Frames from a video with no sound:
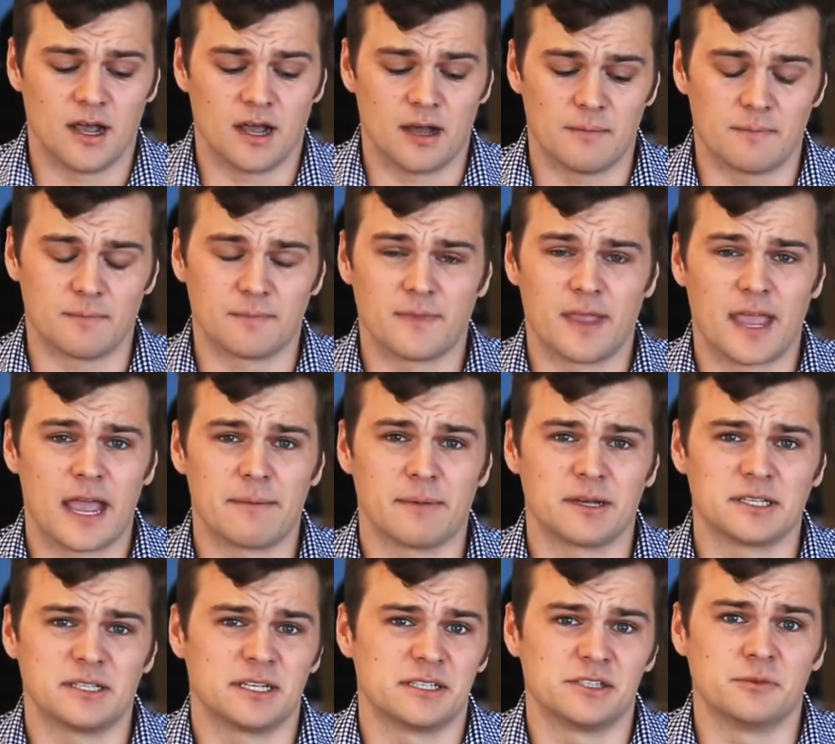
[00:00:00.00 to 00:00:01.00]
how
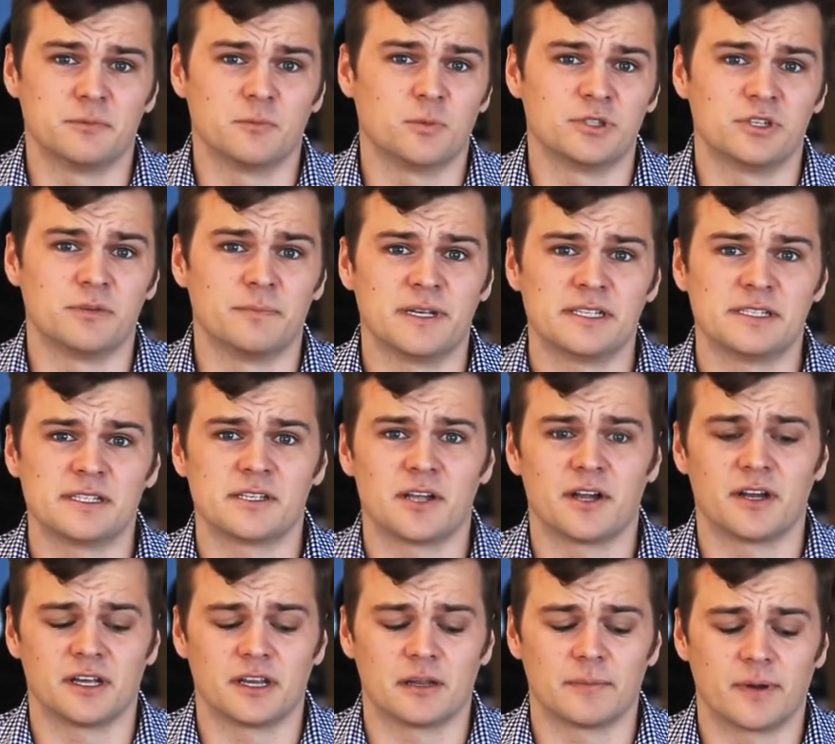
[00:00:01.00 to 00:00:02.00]
much was your business
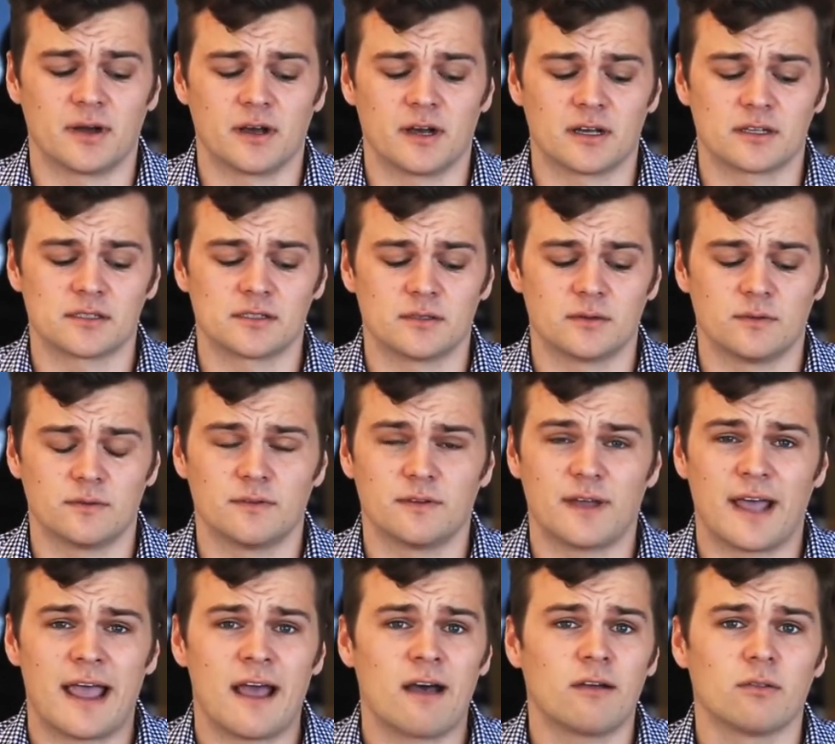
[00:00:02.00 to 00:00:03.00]
earning in the past,
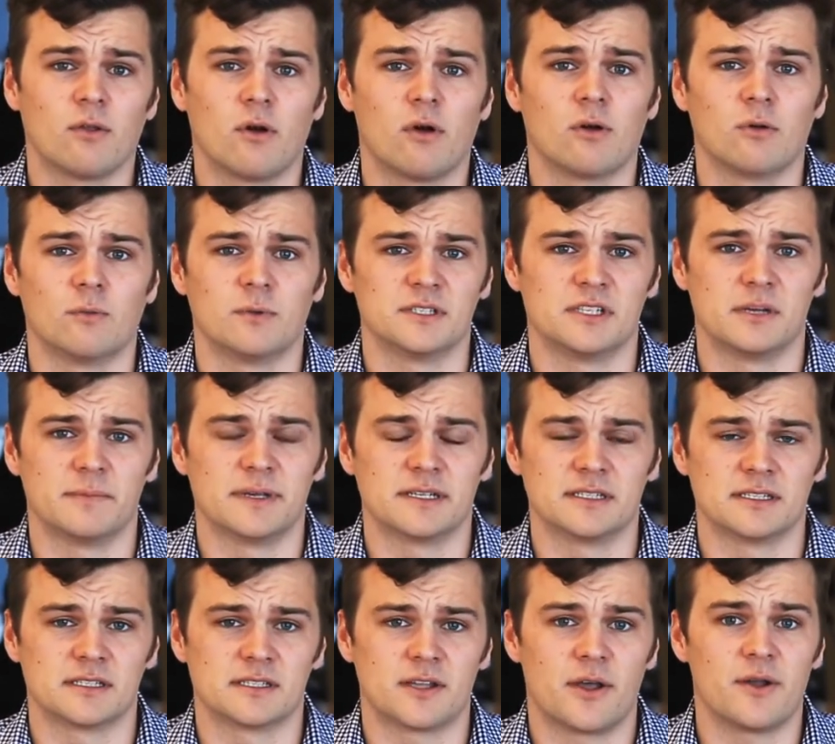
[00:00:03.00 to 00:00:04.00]
how long was your
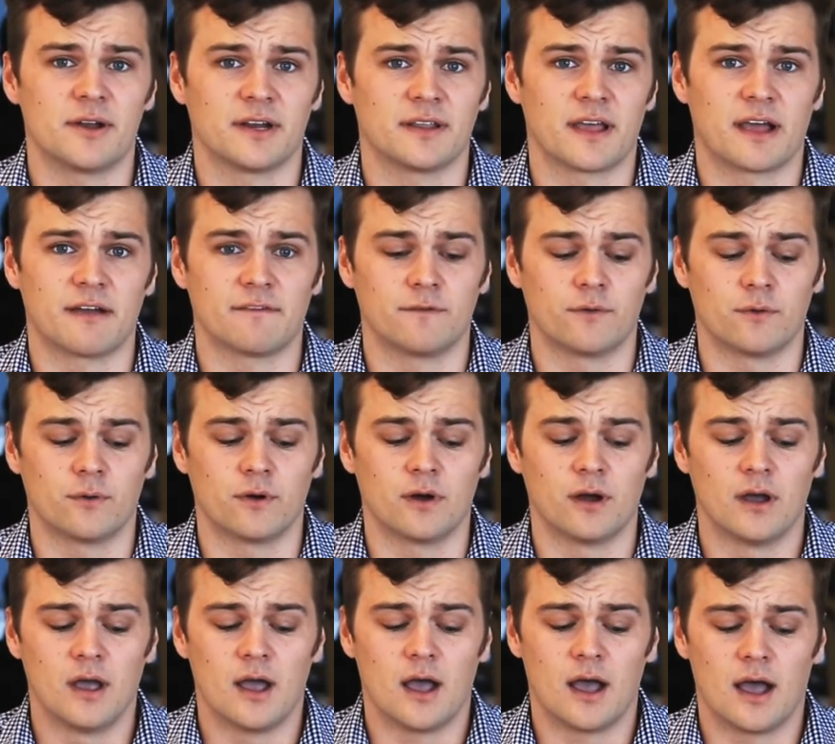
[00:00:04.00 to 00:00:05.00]
business earning that
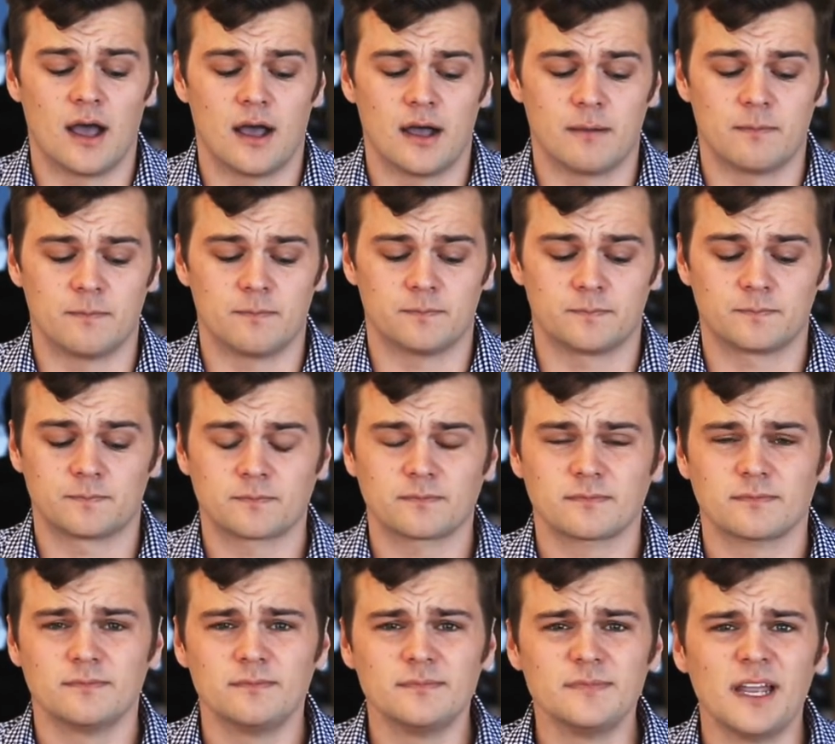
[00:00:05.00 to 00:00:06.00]
for,
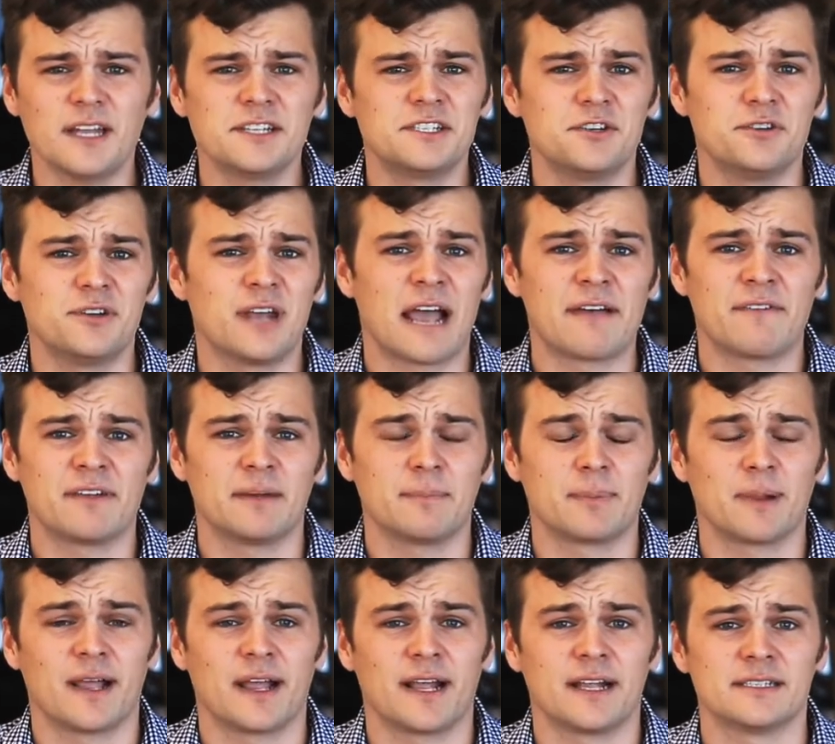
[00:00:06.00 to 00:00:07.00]
did you have any
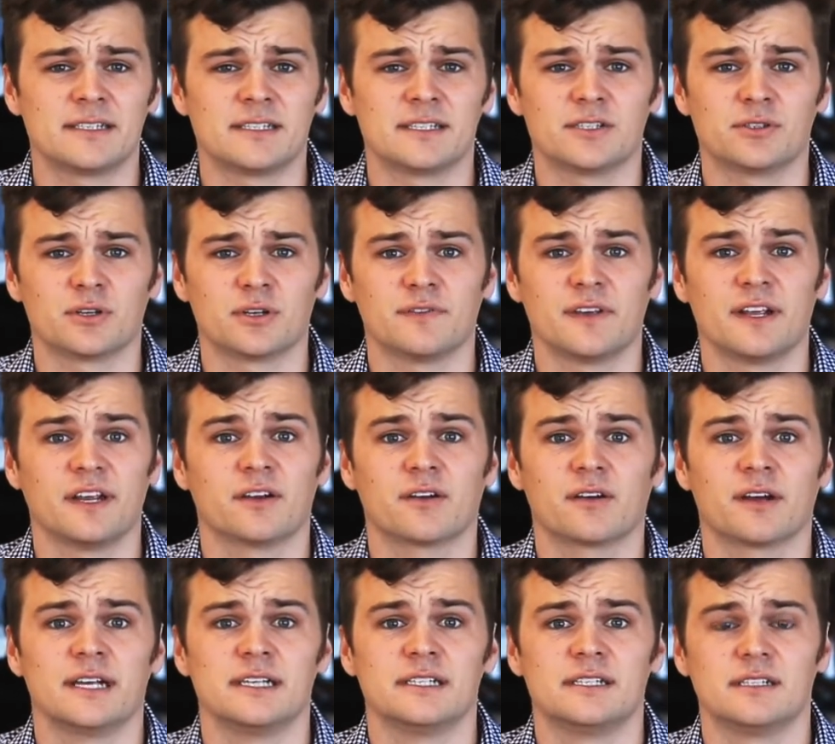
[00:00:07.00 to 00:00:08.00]
plans to sort of
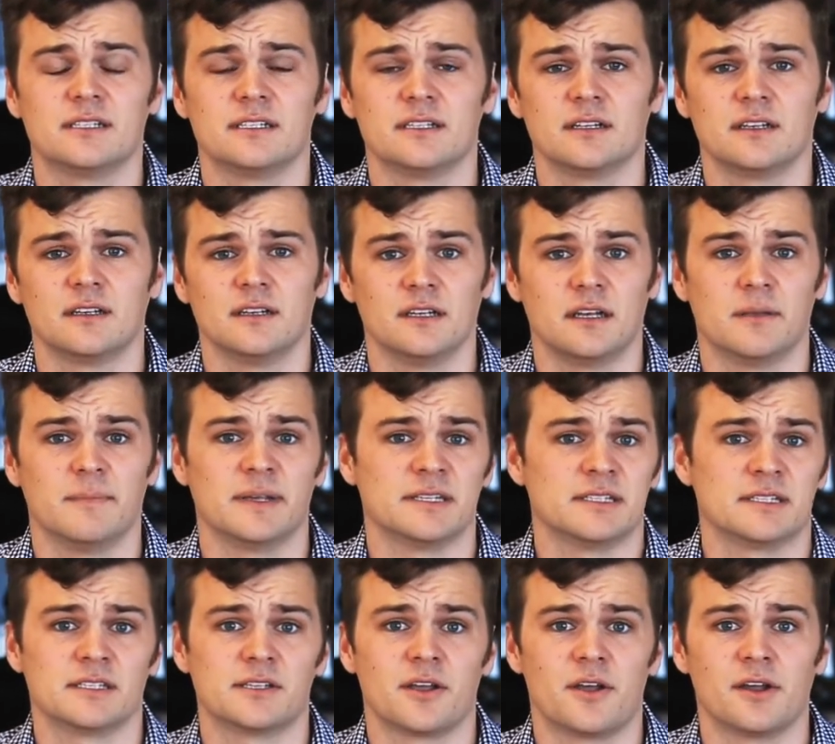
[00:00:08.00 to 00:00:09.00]
increase your
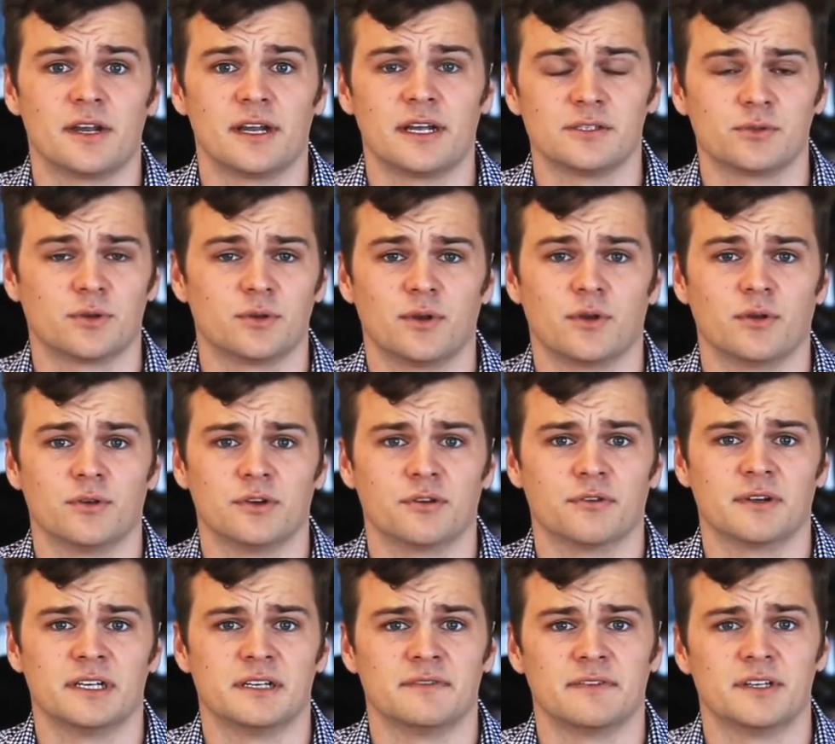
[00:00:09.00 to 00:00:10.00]
business earnings or
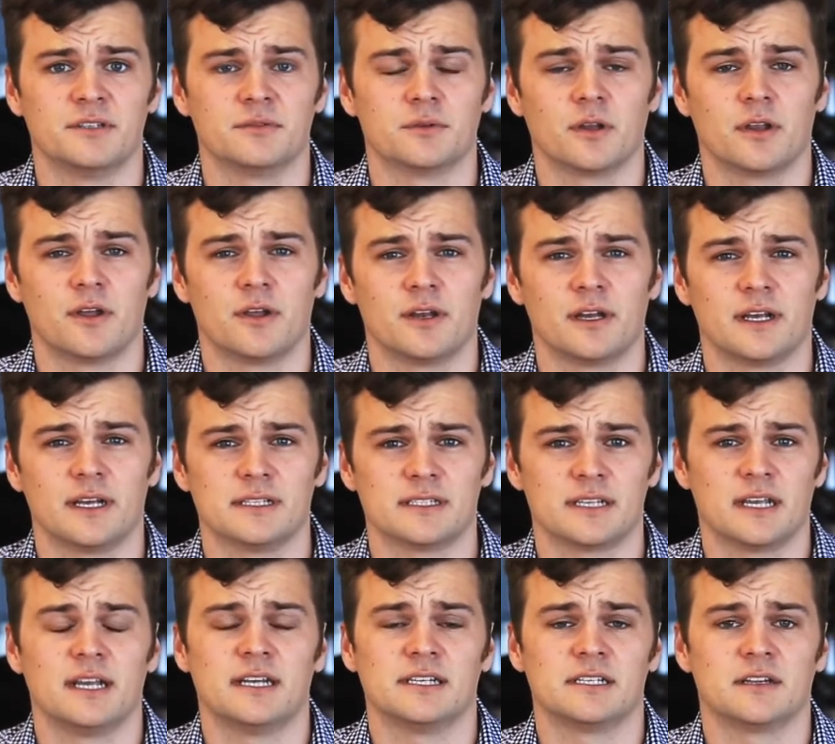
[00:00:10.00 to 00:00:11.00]
your individual earnings
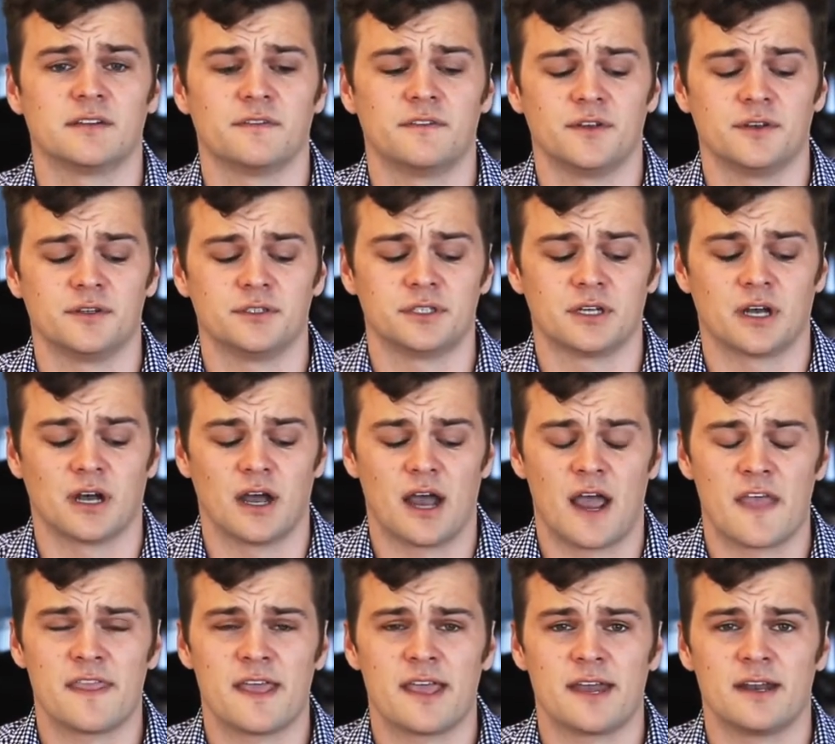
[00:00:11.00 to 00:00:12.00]
into the future,
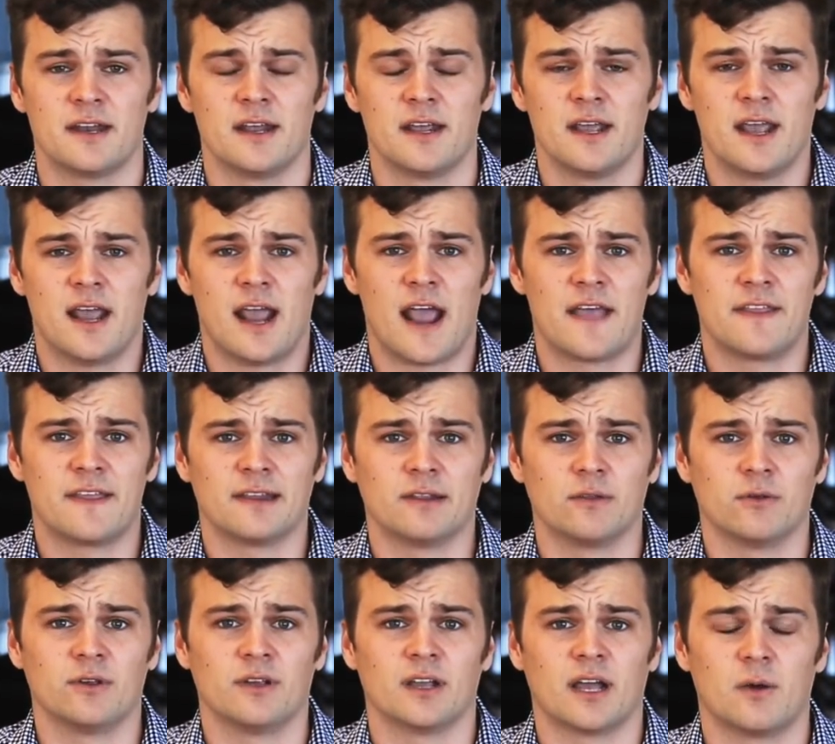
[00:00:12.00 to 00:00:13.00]
and then
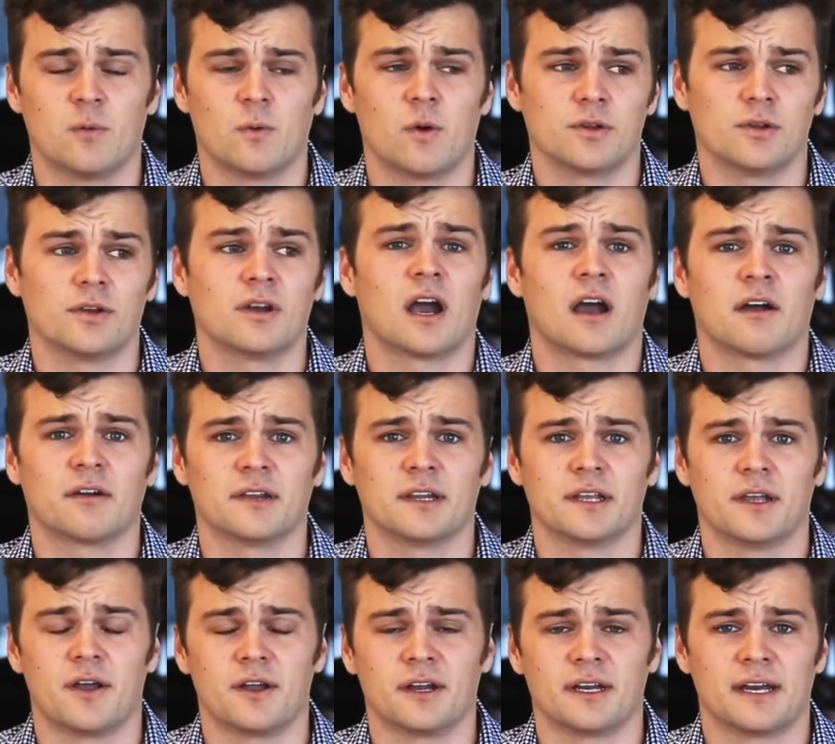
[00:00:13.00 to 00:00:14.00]
looking at what you're
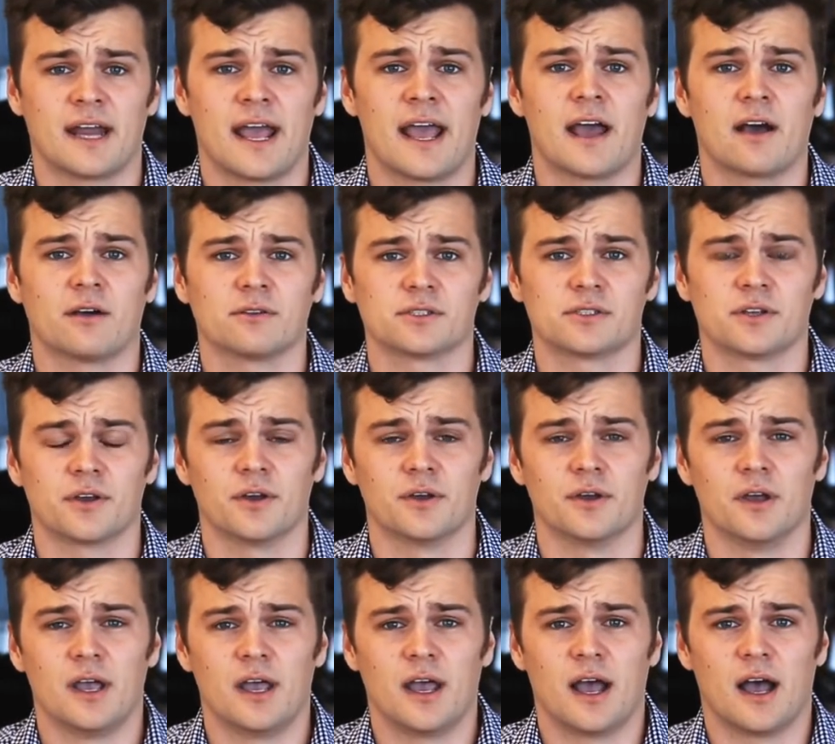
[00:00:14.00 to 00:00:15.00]
currently earning now. So